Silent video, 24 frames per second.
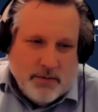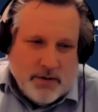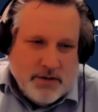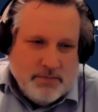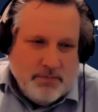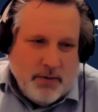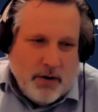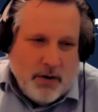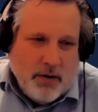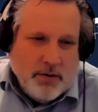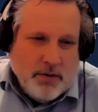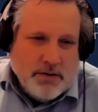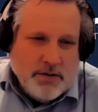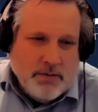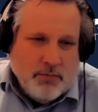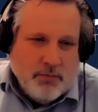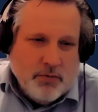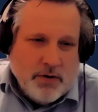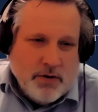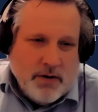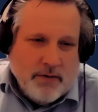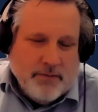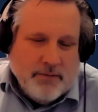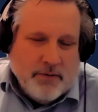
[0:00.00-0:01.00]
to expose, and
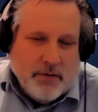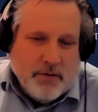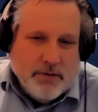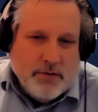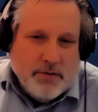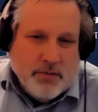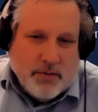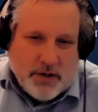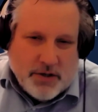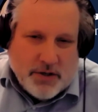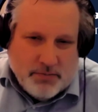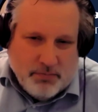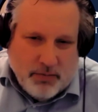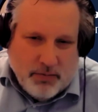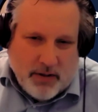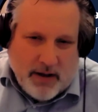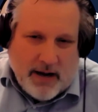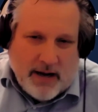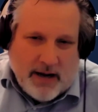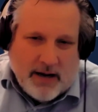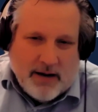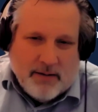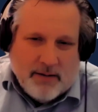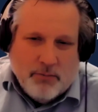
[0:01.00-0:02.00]
more difficult to
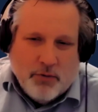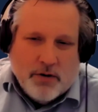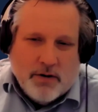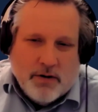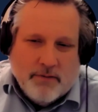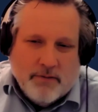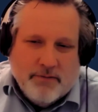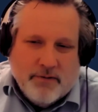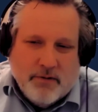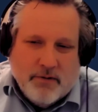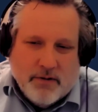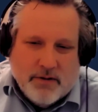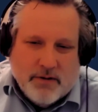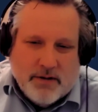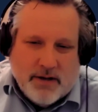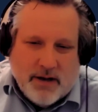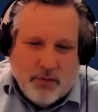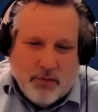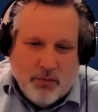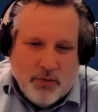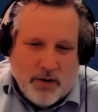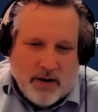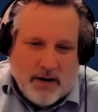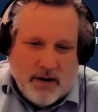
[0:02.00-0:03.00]
explain, and more difficult to
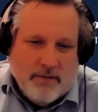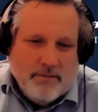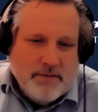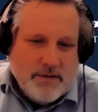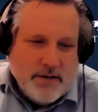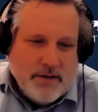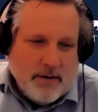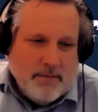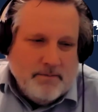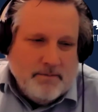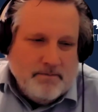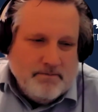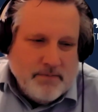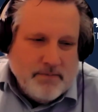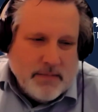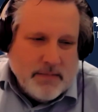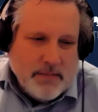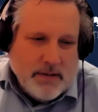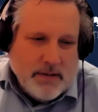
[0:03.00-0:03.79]
get rid of. So.